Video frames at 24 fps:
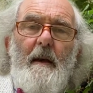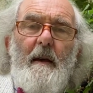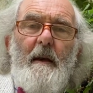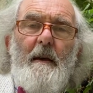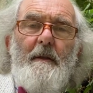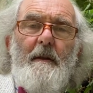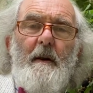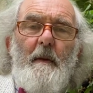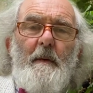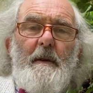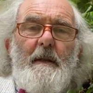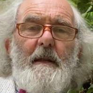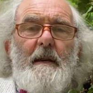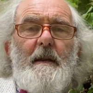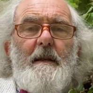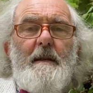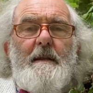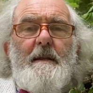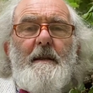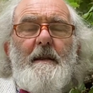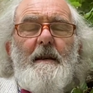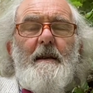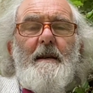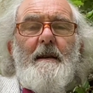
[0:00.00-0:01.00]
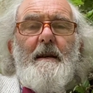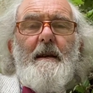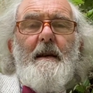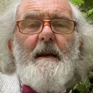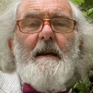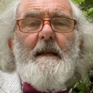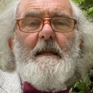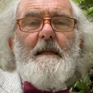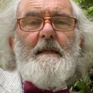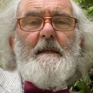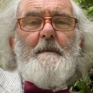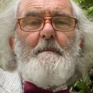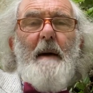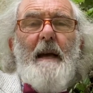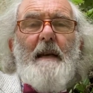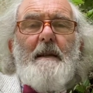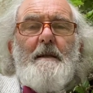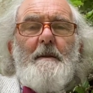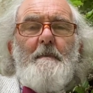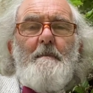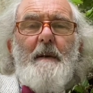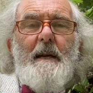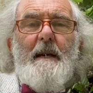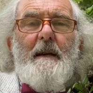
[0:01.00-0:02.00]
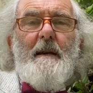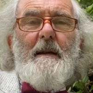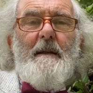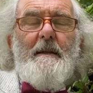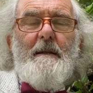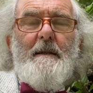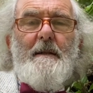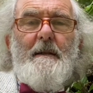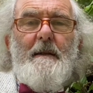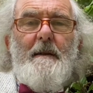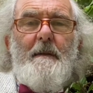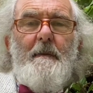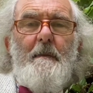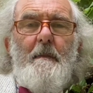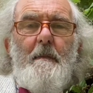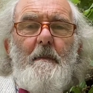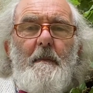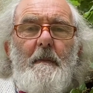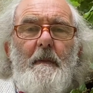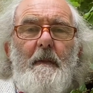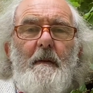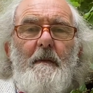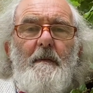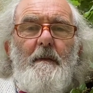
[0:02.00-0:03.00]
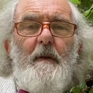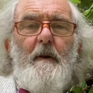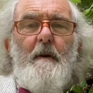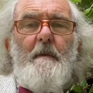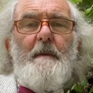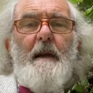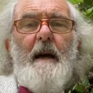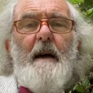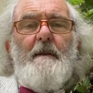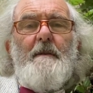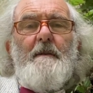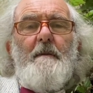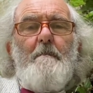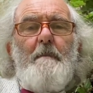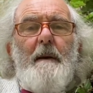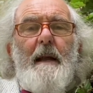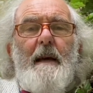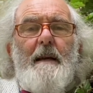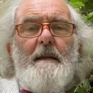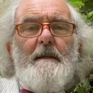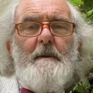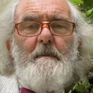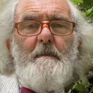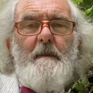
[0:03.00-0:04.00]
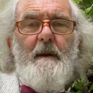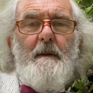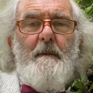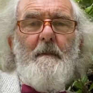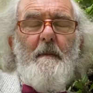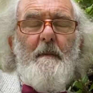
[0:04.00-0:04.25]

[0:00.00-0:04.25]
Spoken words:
there were these space beings formed out of plasma.